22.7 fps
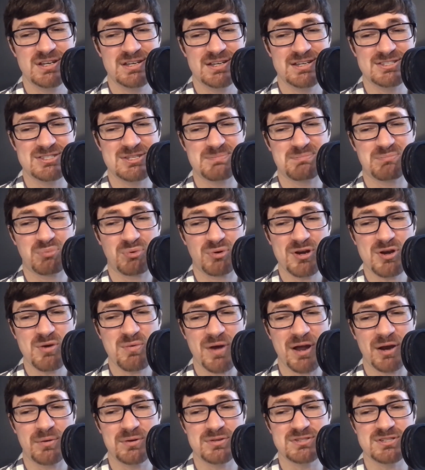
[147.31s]
is a
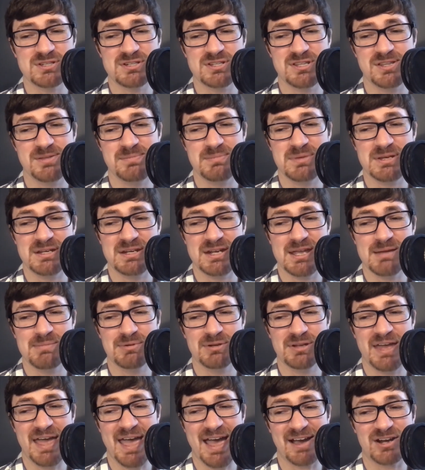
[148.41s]
prerequisite to them being able
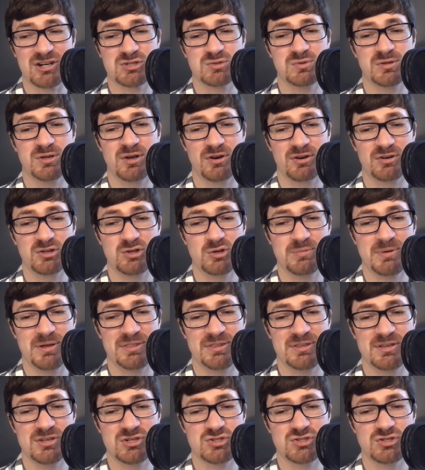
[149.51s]
to actually argue about
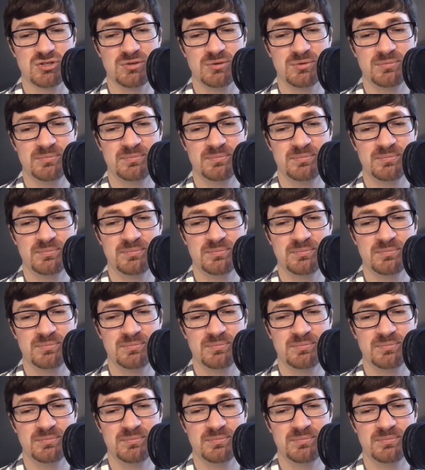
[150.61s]
the issue.